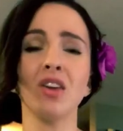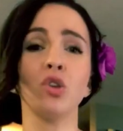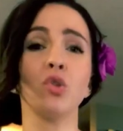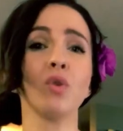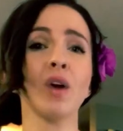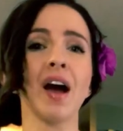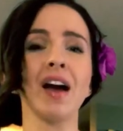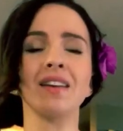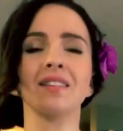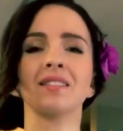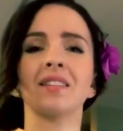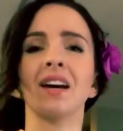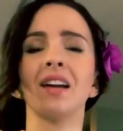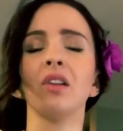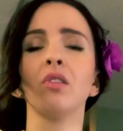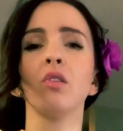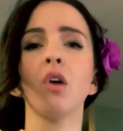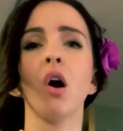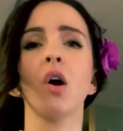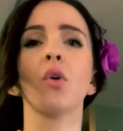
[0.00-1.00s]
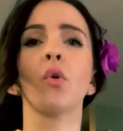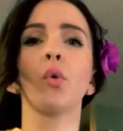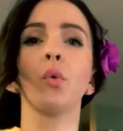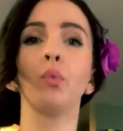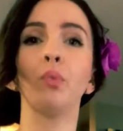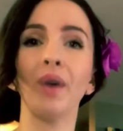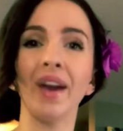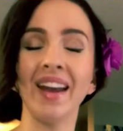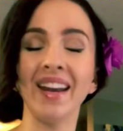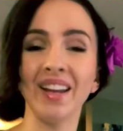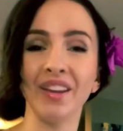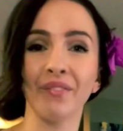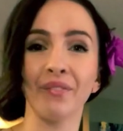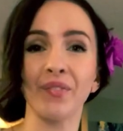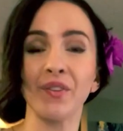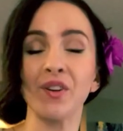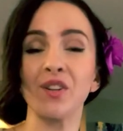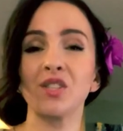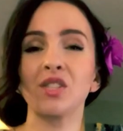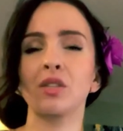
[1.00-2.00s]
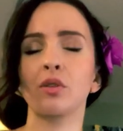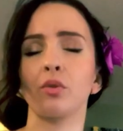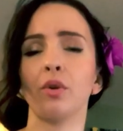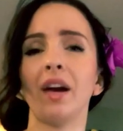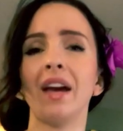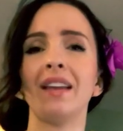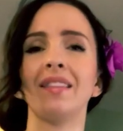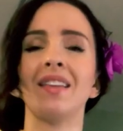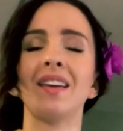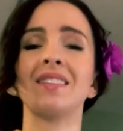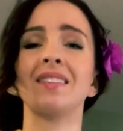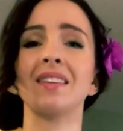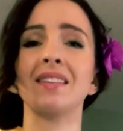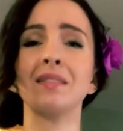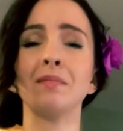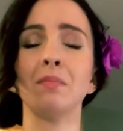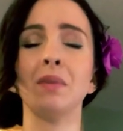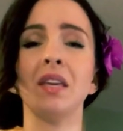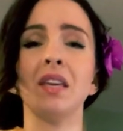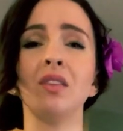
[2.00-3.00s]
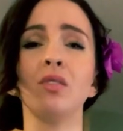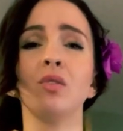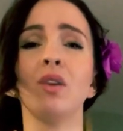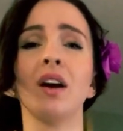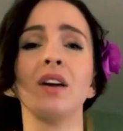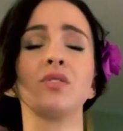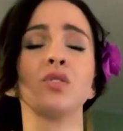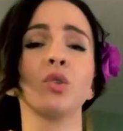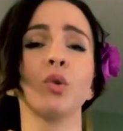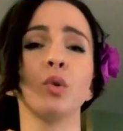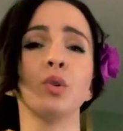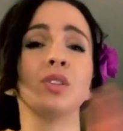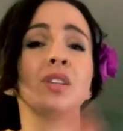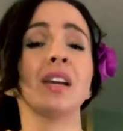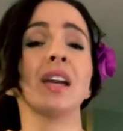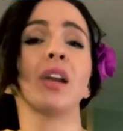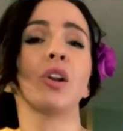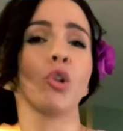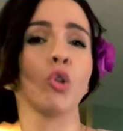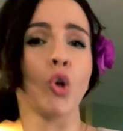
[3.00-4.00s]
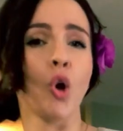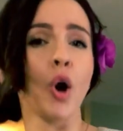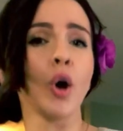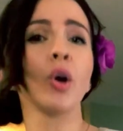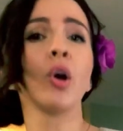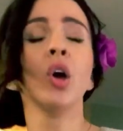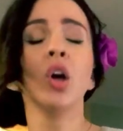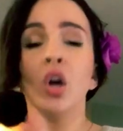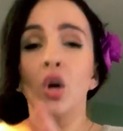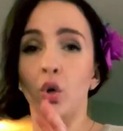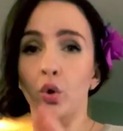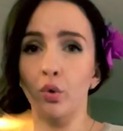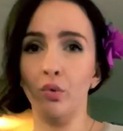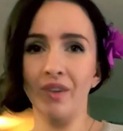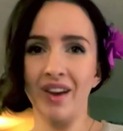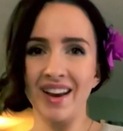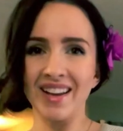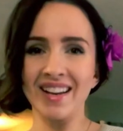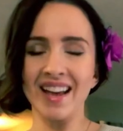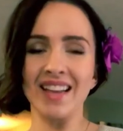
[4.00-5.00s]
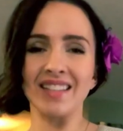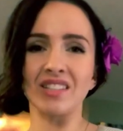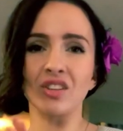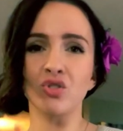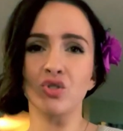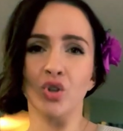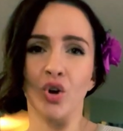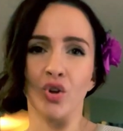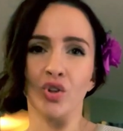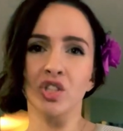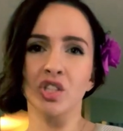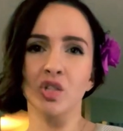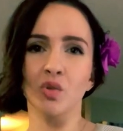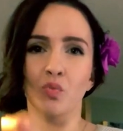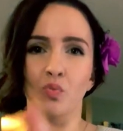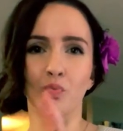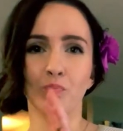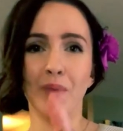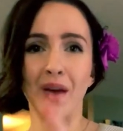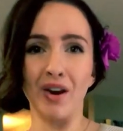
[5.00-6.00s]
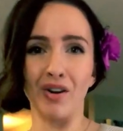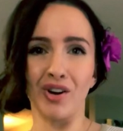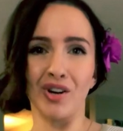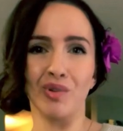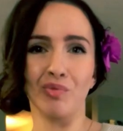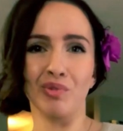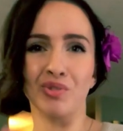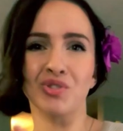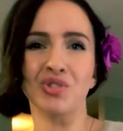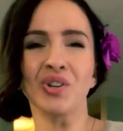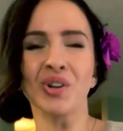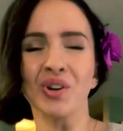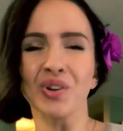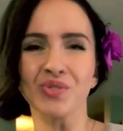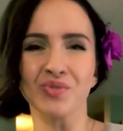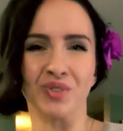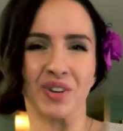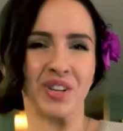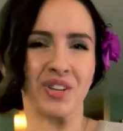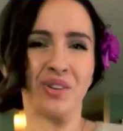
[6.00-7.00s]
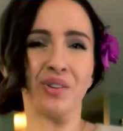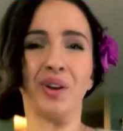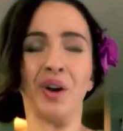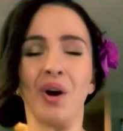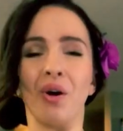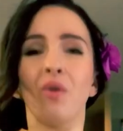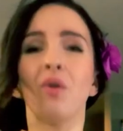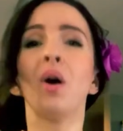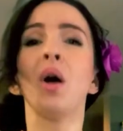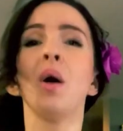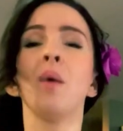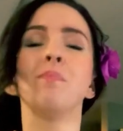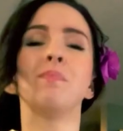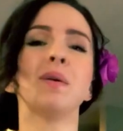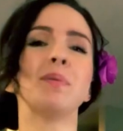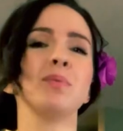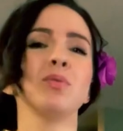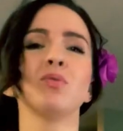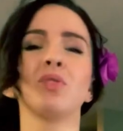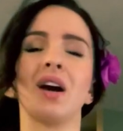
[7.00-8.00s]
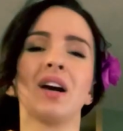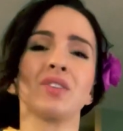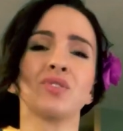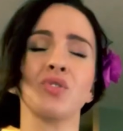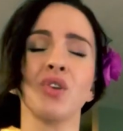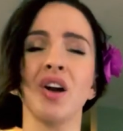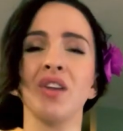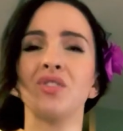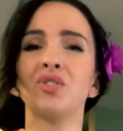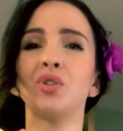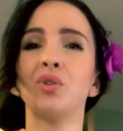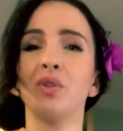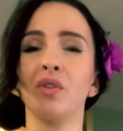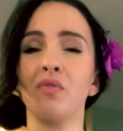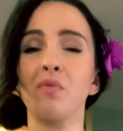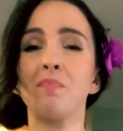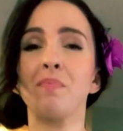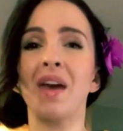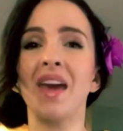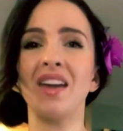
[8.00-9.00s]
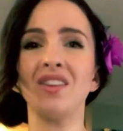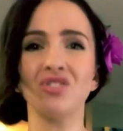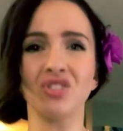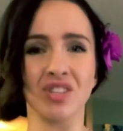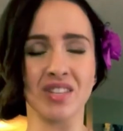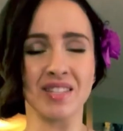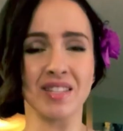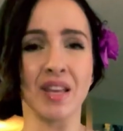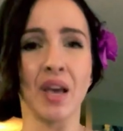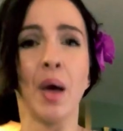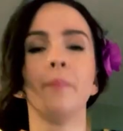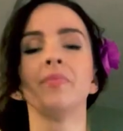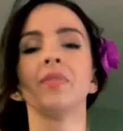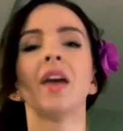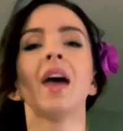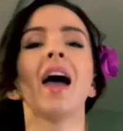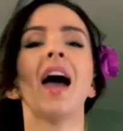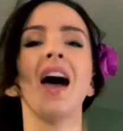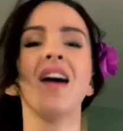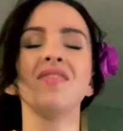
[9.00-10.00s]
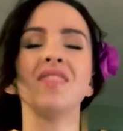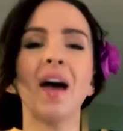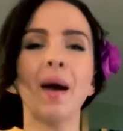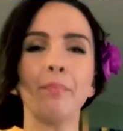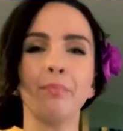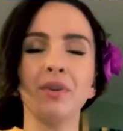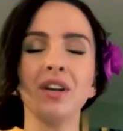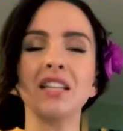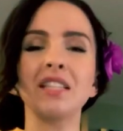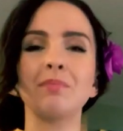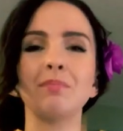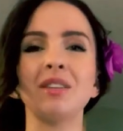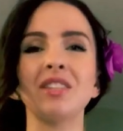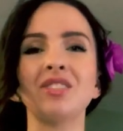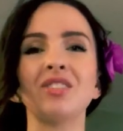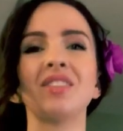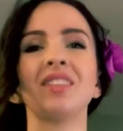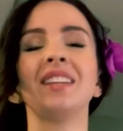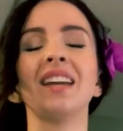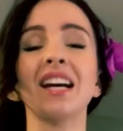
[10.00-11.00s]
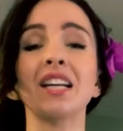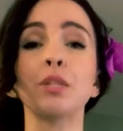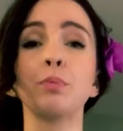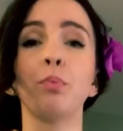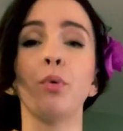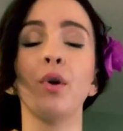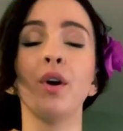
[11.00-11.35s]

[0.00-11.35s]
you guys got along great in first grade. That doesn't mean you guys are going to get along great as adults married with children, you know? Maybe you guys are on two different pages. And that brings me to the next